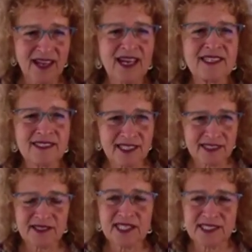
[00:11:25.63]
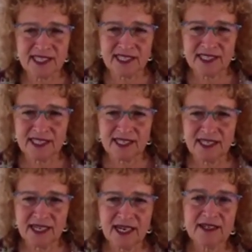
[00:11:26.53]
and gender identity,
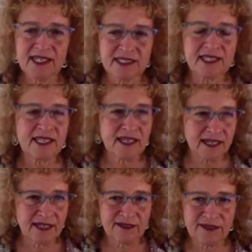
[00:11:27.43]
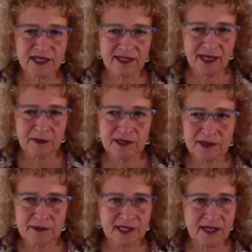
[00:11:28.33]
how kids think of and label
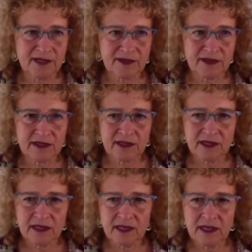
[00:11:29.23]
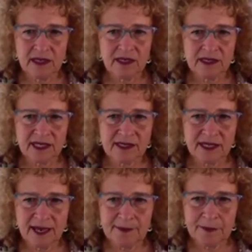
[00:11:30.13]
themselves. Next
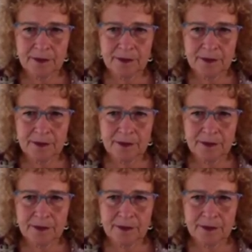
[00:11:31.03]
slide.